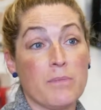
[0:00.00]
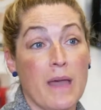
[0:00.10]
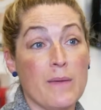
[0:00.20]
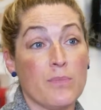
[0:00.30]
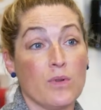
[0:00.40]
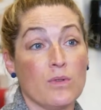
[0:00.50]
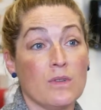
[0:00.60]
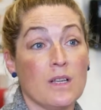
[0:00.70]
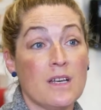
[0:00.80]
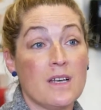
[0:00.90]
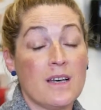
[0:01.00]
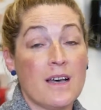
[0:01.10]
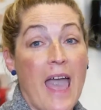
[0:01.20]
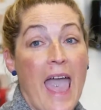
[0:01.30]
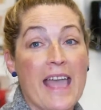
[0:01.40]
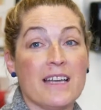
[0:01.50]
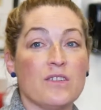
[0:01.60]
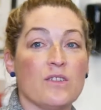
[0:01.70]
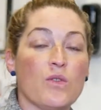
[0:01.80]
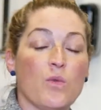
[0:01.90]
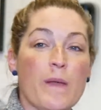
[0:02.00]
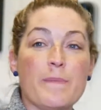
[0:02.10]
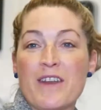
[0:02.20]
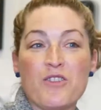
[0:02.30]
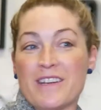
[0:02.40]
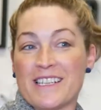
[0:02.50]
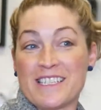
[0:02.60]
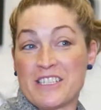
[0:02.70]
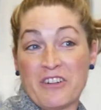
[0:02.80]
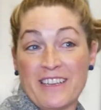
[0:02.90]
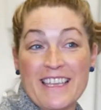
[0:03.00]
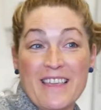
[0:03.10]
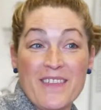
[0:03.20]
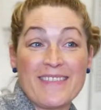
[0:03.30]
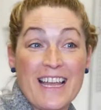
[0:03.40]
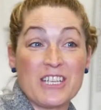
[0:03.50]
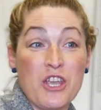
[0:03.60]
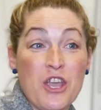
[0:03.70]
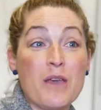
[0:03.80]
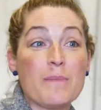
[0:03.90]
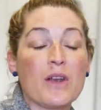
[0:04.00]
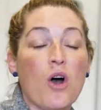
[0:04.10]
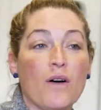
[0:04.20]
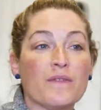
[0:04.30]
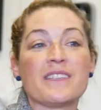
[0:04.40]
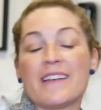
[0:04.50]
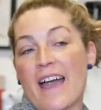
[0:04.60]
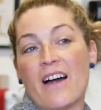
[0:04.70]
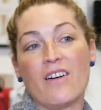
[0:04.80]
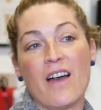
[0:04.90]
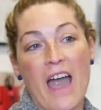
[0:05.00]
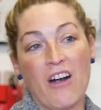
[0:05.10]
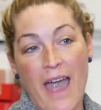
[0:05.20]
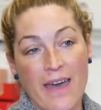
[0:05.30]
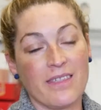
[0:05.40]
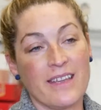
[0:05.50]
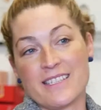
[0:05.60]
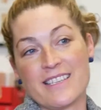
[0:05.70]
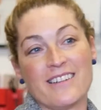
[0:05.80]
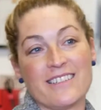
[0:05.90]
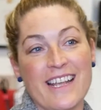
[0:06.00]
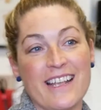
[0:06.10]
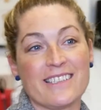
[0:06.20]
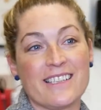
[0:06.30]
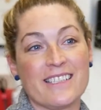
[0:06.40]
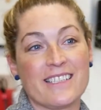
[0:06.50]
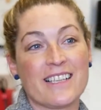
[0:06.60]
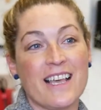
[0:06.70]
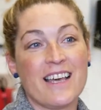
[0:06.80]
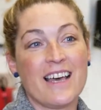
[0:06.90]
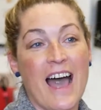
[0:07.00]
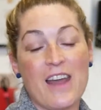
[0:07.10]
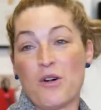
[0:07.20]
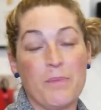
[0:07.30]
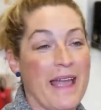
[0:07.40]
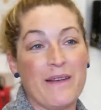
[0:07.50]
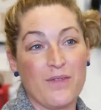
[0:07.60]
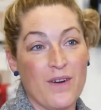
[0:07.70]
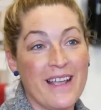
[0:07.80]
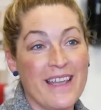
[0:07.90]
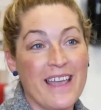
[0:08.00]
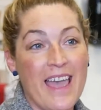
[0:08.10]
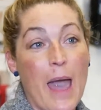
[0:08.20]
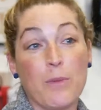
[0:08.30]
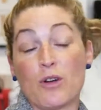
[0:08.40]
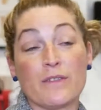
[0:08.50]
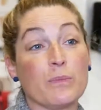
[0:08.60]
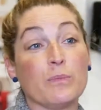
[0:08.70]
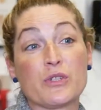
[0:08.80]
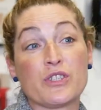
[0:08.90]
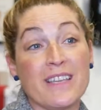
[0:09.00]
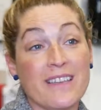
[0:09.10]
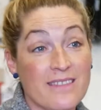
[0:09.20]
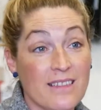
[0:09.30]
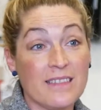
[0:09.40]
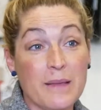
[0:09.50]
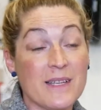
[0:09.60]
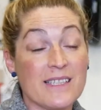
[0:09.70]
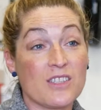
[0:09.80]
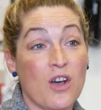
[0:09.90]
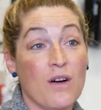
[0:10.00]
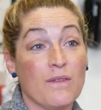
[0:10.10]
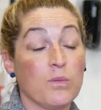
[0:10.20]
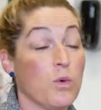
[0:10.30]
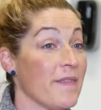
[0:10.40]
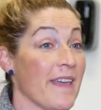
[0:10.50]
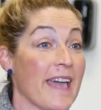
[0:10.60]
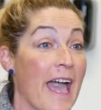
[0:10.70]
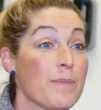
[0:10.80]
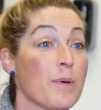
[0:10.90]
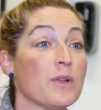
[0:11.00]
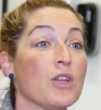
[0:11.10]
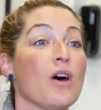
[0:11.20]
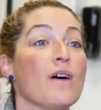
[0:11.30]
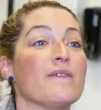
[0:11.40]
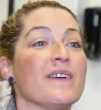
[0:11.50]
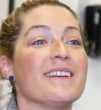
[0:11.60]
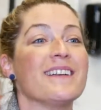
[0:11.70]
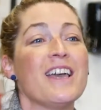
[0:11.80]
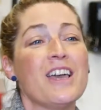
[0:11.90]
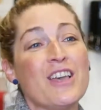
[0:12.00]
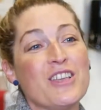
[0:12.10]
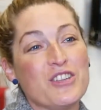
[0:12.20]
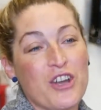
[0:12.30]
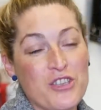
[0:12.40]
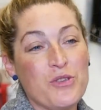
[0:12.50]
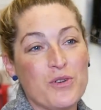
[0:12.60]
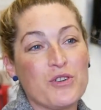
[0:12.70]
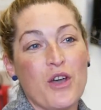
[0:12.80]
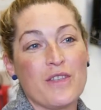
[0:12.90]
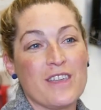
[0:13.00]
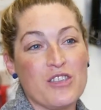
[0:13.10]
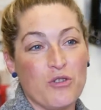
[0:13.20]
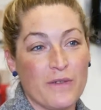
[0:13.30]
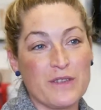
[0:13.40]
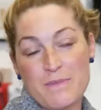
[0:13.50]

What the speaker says: people, and we may not necessarily give it that term, but often our athletes and our dancers are not pain-free, and we're often pushing the limits of what they're capable of. And you know, you would know that you're often